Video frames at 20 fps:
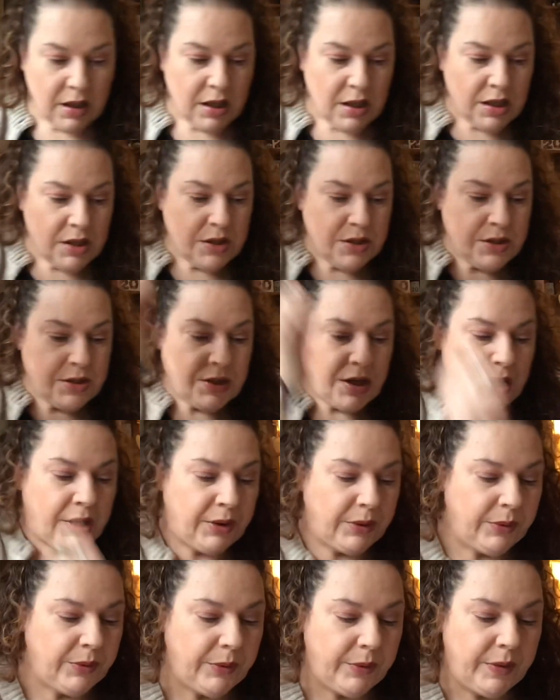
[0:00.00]
So
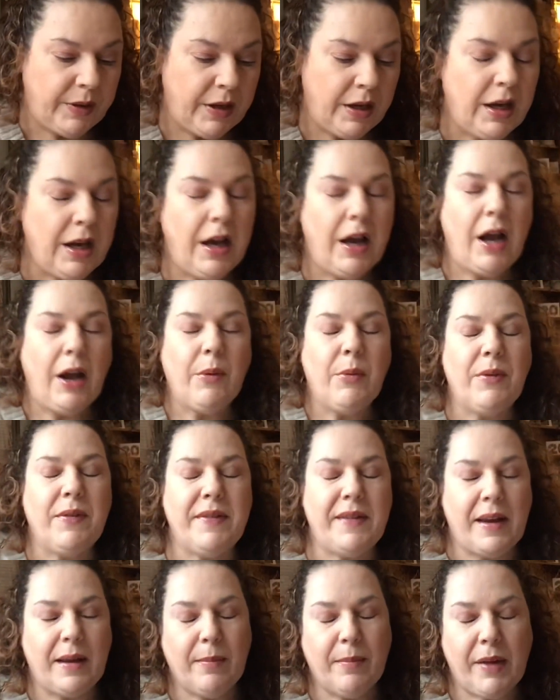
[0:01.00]
I was
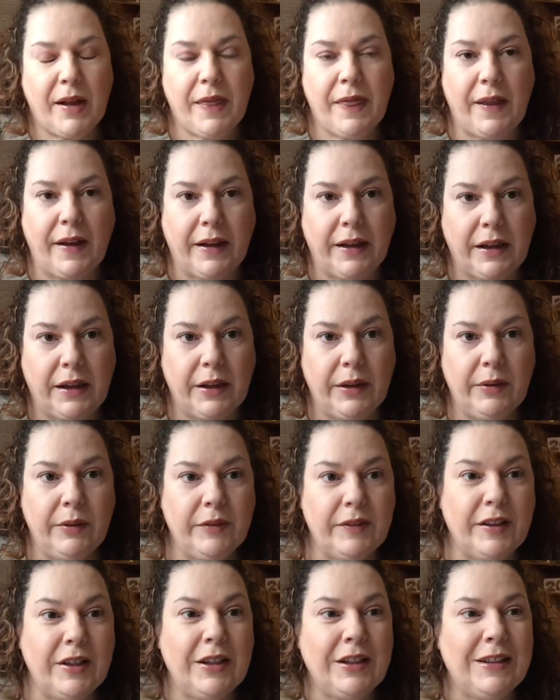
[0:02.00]
saying my thank yous,
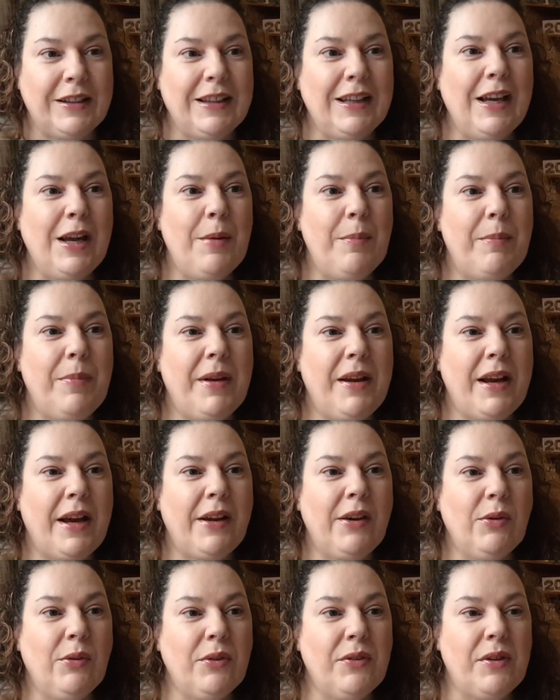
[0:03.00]
but I
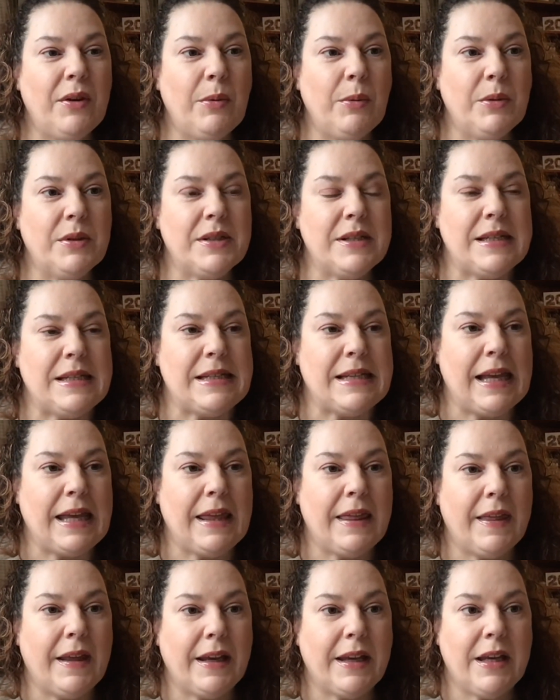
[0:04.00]
also want to say
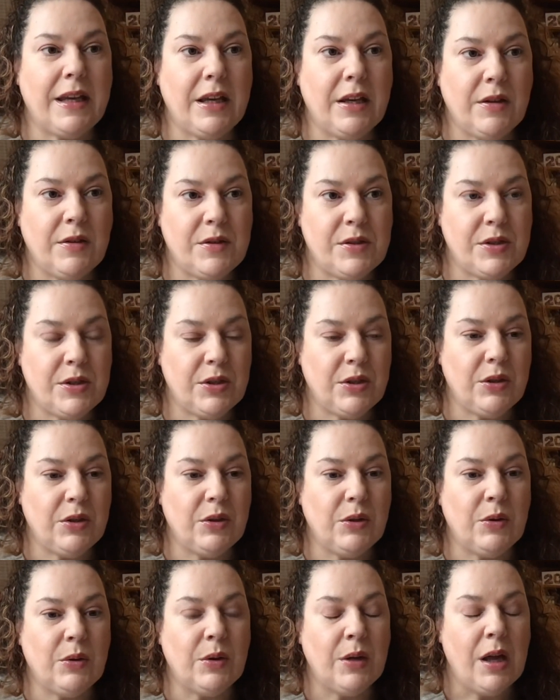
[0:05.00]
thank you
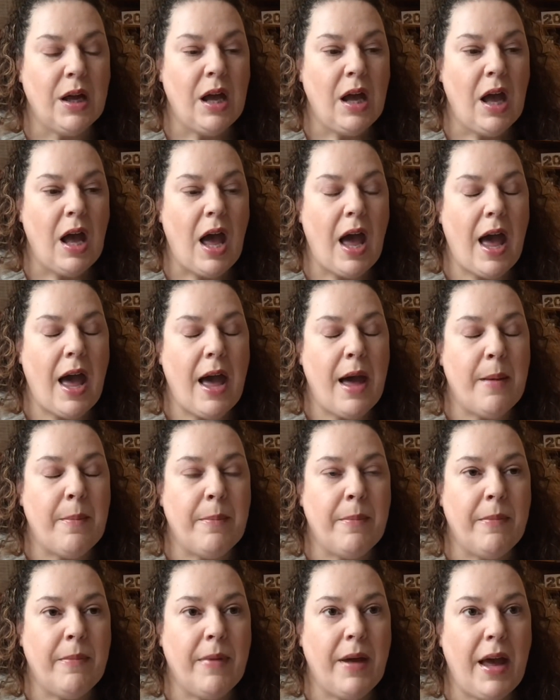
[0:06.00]
to
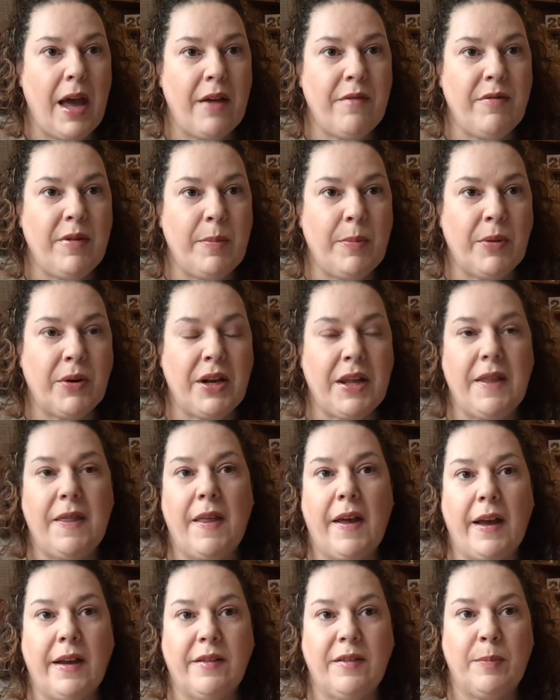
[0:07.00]
everybody
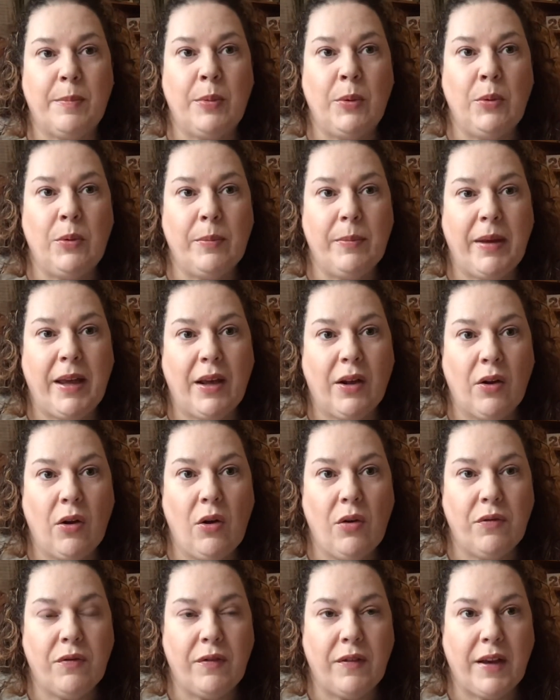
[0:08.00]
that has bought me a
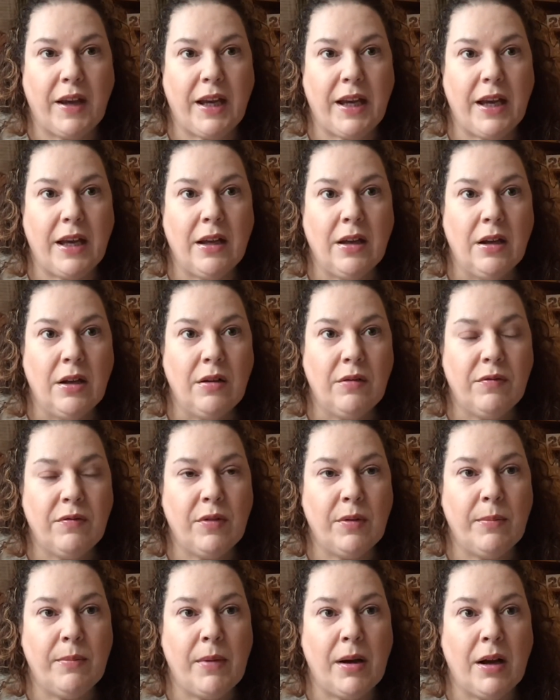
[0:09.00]
coffee
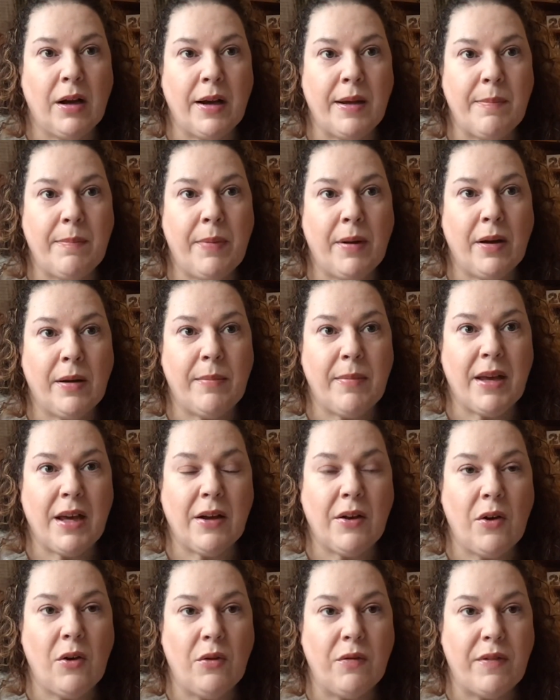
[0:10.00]
from my Buy Me a
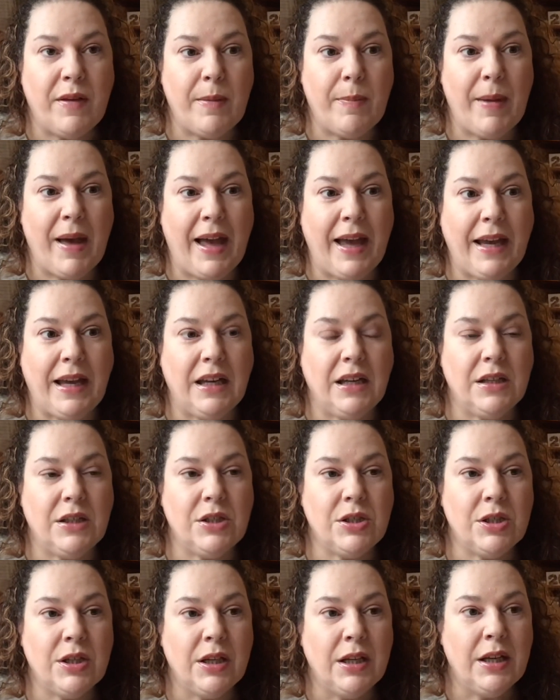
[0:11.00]
Coffee page.